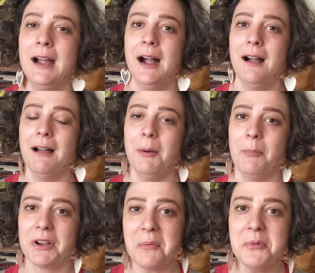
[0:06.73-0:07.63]

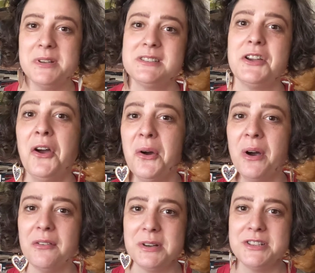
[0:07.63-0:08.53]
A couple weeks ago,
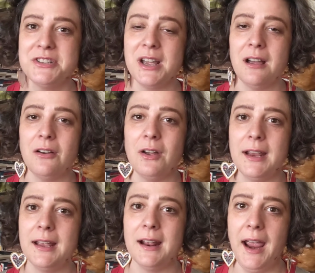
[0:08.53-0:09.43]
I reached out
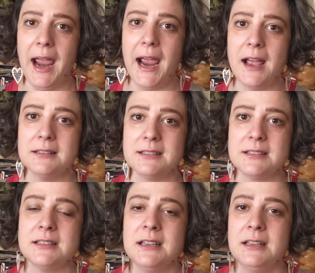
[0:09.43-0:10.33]
and I asked